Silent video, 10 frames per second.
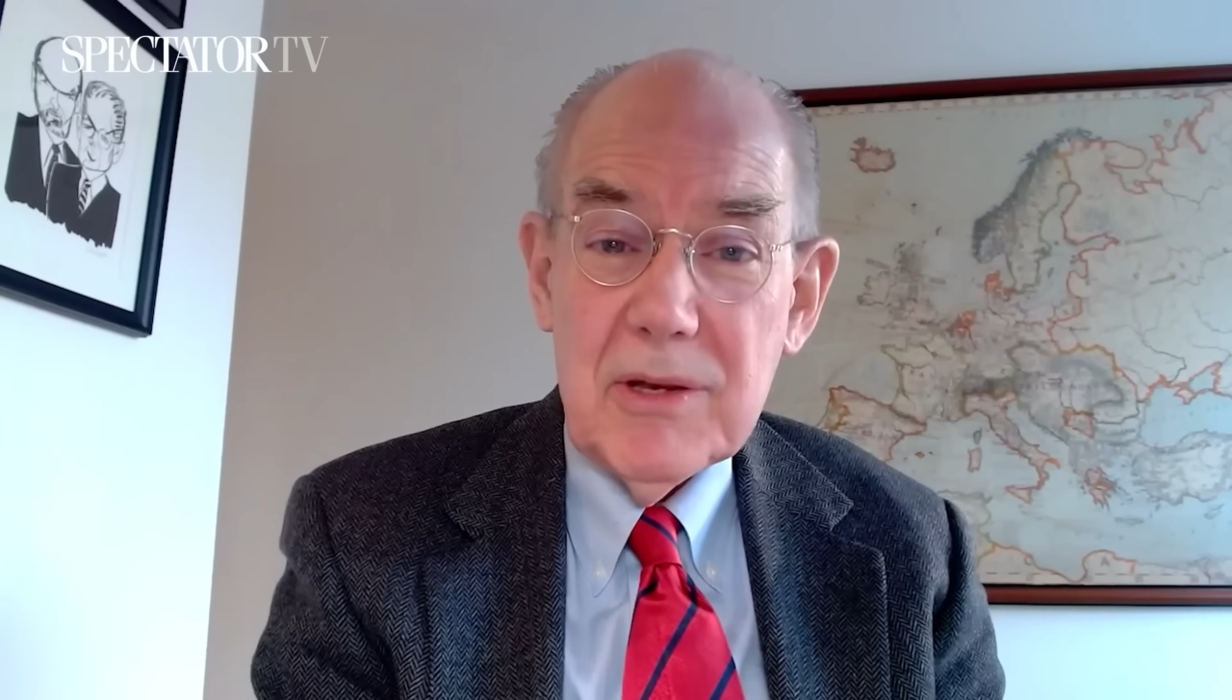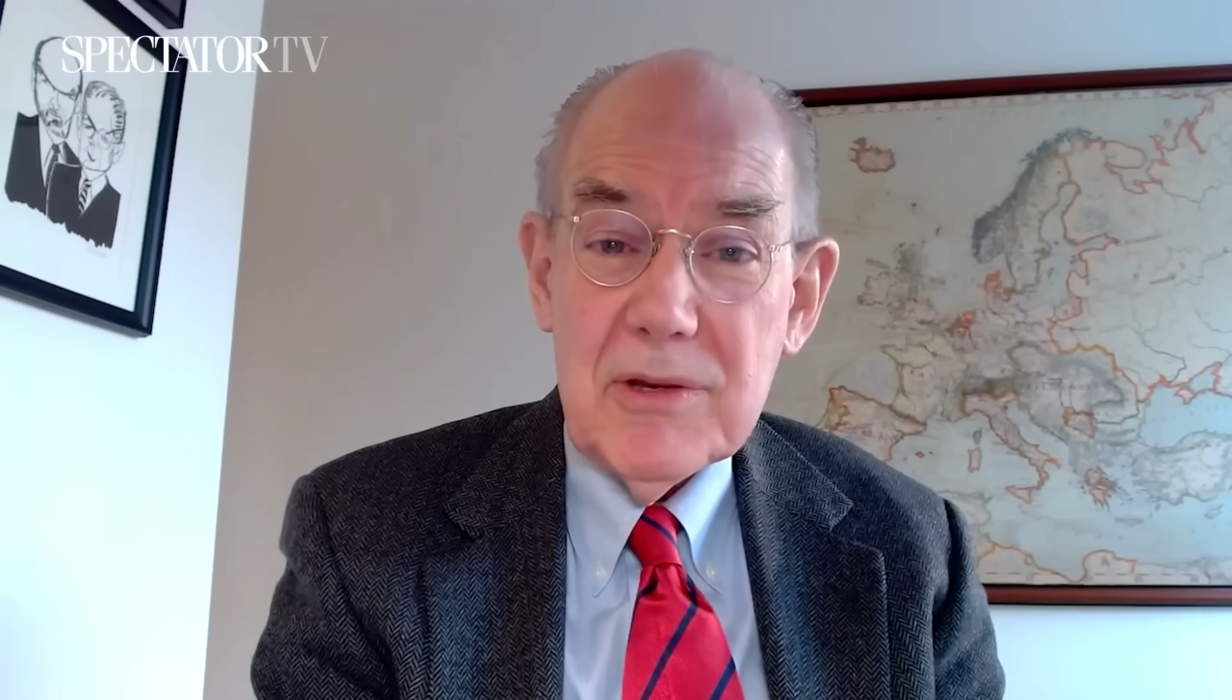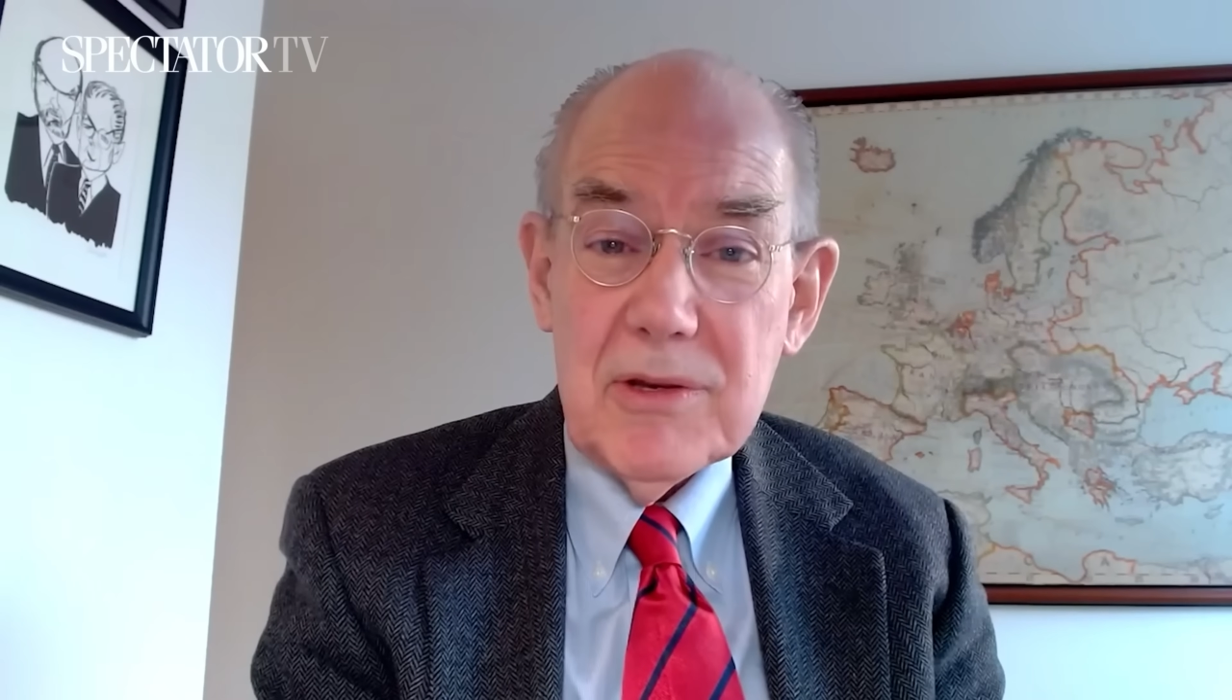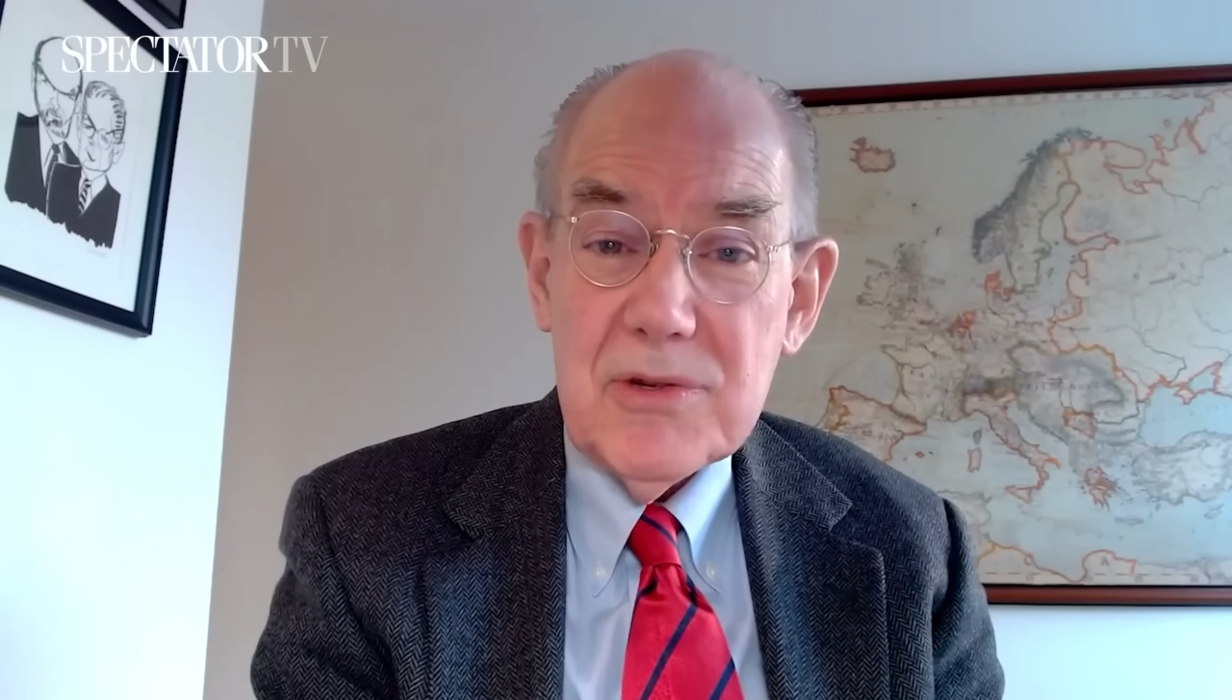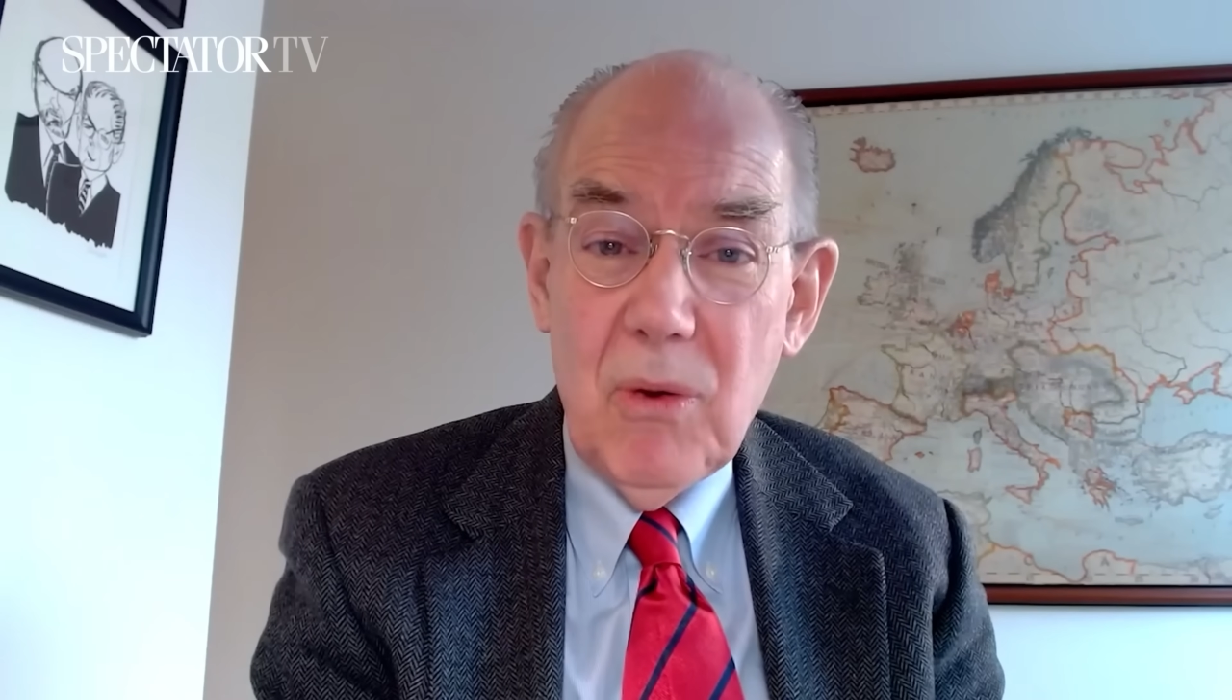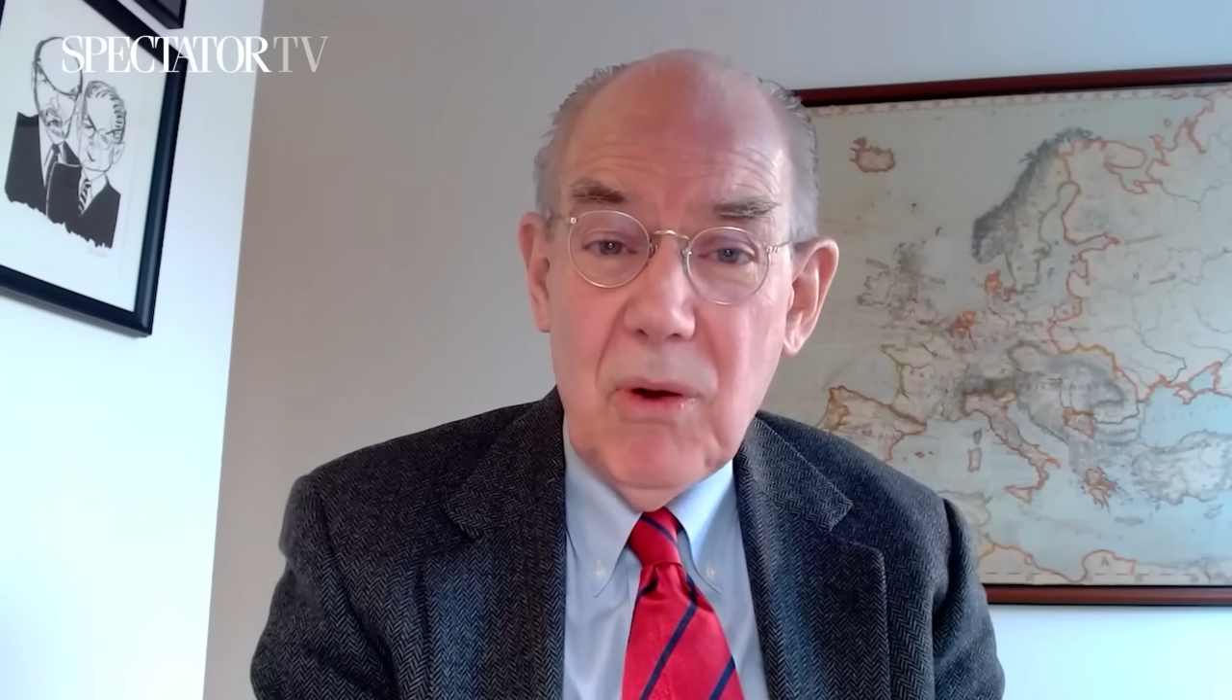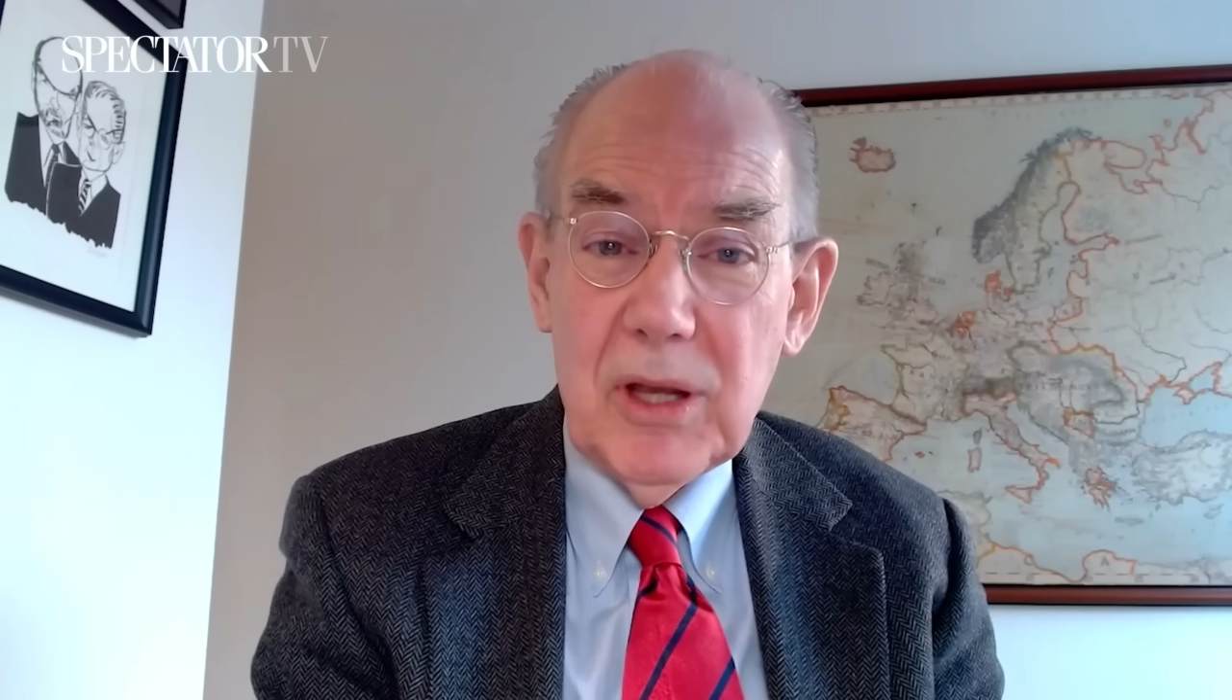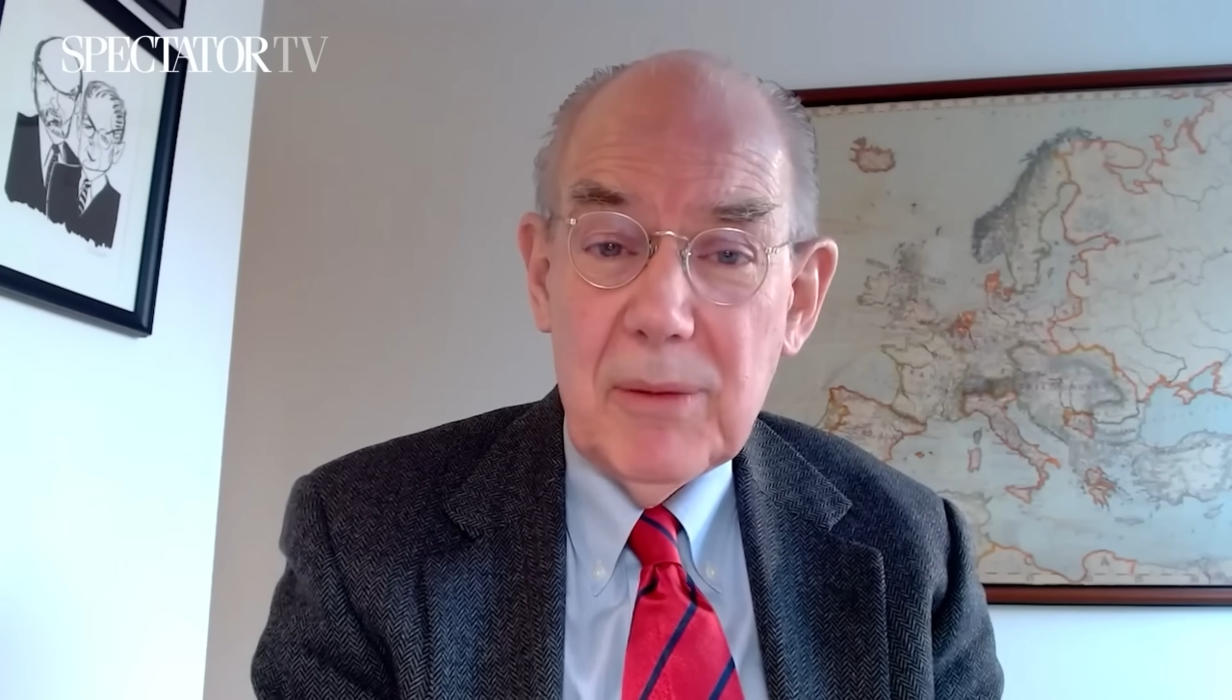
is all